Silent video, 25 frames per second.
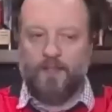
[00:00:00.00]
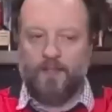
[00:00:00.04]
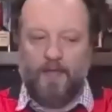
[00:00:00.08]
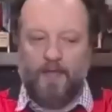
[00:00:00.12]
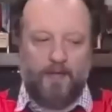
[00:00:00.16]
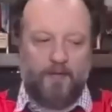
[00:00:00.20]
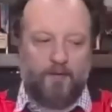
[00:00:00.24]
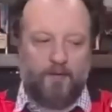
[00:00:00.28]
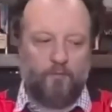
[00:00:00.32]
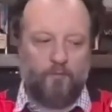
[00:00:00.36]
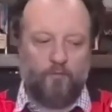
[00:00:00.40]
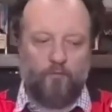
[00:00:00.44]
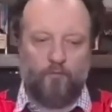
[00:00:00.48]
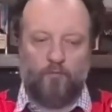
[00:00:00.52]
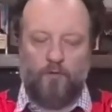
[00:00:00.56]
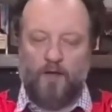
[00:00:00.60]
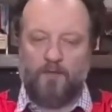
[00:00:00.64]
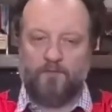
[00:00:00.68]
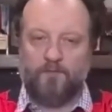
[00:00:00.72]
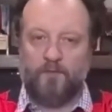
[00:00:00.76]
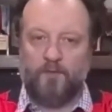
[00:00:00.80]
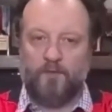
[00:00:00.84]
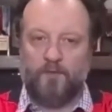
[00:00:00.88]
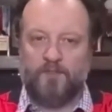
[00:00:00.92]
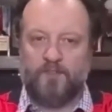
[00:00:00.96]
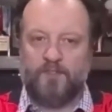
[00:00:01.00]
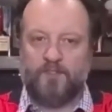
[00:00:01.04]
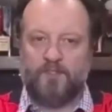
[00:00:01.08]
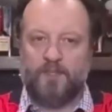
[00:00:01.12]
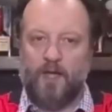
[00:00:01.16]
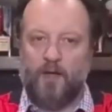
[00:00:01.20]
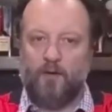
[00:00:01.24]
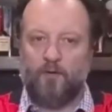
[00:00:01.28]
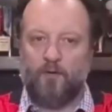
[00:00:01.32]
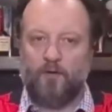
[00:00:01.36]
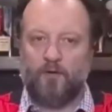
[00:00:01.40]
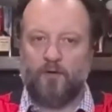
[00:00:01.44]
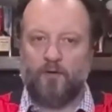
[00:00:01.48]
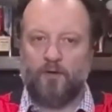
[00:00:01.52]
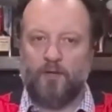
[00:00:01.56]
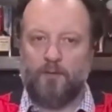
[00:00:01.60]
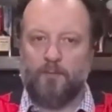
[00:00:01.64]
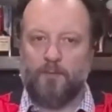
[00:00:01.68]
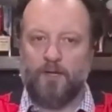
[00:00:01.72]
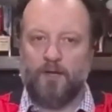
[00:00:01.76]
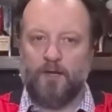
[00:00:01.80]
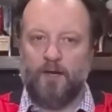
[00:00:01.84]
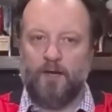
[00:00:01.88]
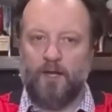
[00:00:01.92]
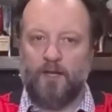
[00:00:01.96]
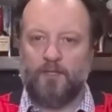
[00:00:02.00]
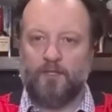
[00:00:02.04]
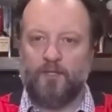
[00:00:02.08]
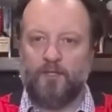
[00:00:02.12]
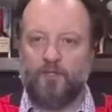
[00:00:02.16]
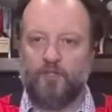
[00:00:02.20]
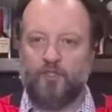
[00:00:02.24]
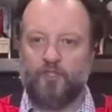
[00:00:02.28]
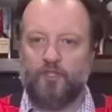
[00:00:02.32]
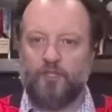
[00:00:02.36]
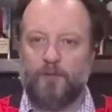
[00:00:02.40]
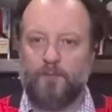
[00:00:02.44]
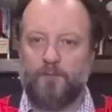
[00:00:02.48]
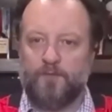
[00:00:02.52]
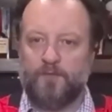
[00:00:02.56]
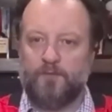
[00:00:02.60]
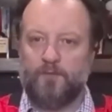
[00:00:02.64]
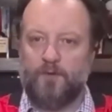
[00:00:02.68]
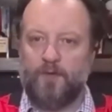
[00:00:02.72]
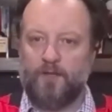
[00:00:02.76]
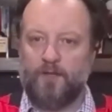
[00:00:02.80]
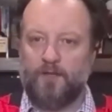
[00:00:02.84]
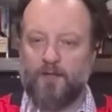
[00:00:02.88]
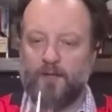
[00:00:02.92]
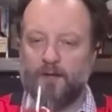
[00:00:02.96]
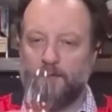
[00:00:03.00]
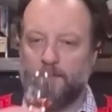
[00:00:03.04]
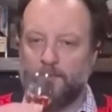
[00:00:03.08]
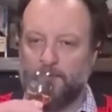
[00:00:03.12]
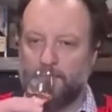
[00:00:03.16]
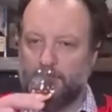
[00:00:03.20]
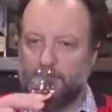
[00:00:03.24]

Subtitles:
like Ruffles sour cream and onion chips right now.